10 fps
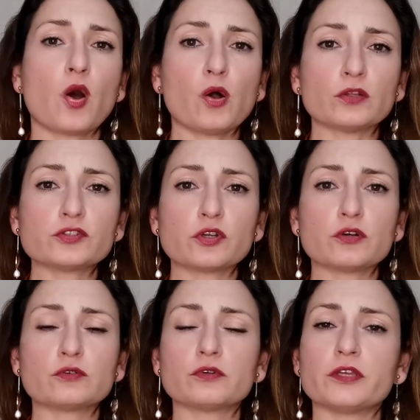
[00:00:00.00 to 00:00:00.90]

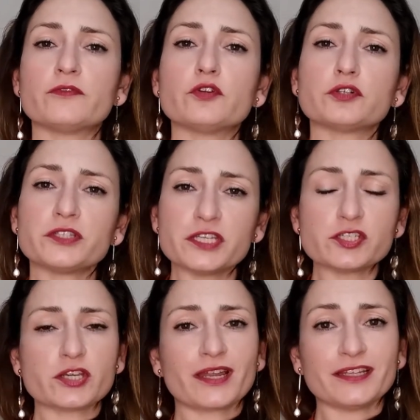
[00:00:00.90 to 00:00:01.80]
Also, if you're
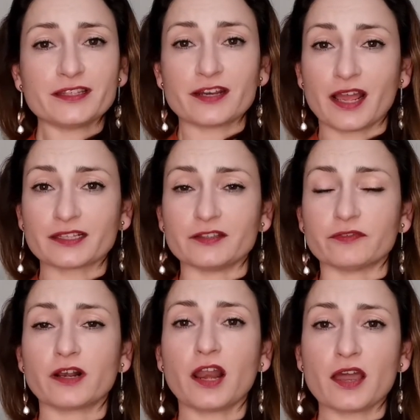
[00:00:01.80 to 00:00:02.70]
teaching an
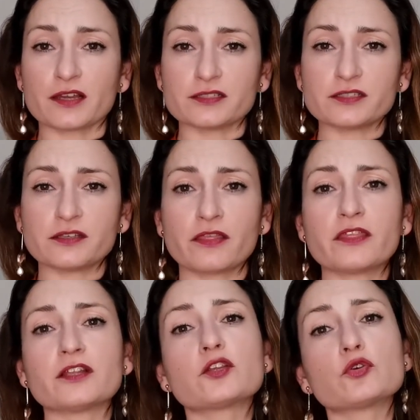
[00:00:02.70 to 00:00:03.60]
interactive class,
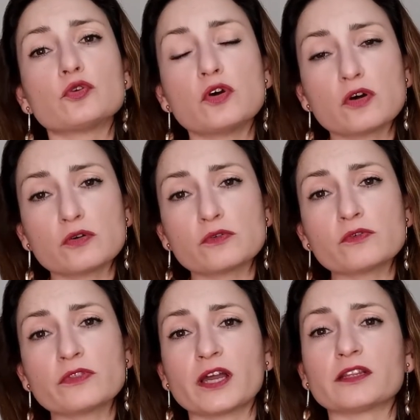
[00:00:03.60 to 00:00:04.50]
then you
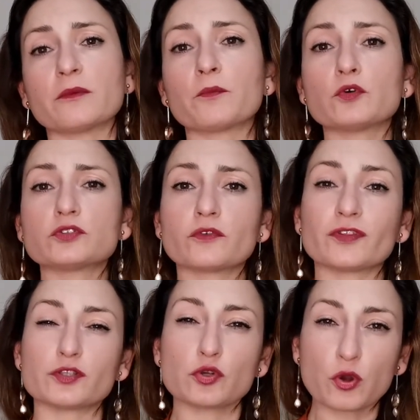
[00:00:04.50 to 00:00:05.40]
know that most of
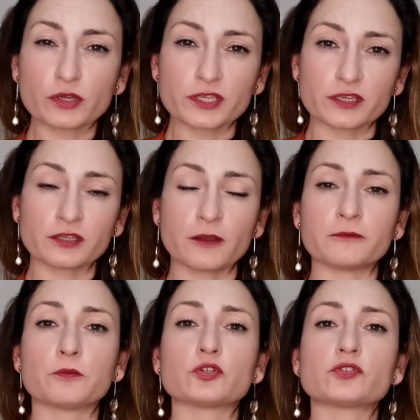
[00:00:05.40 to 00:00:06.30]
the talking
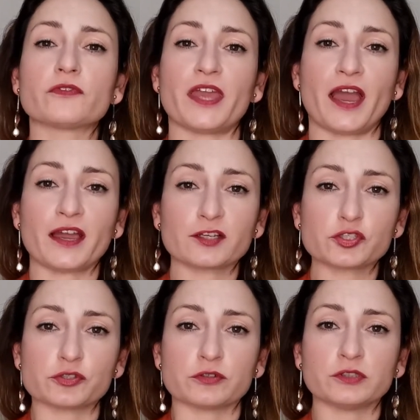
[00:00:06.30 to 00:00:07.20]
and most of the
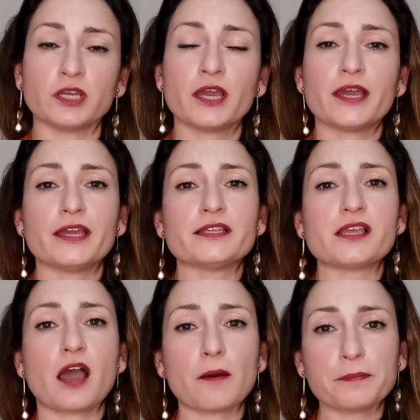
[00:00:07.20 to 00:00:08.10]
action is
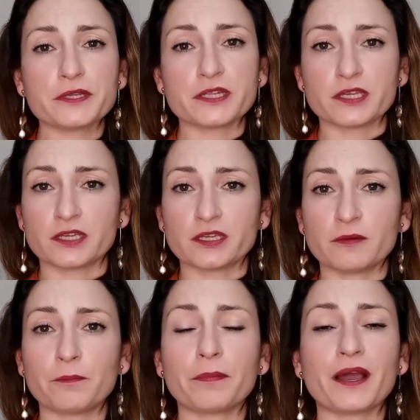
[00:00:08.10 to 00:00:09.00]

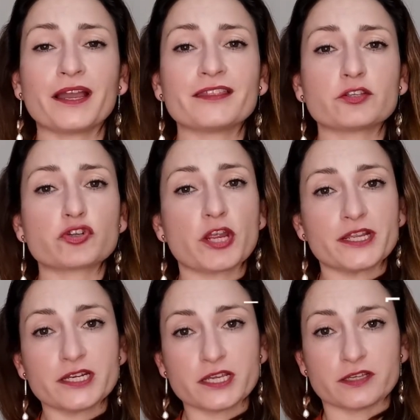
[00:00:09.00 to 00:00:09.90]
happening by the
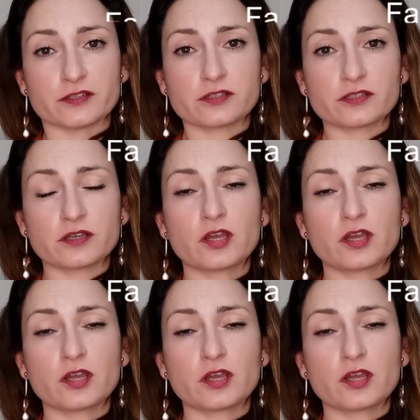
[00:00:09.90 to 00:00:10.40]
trainees.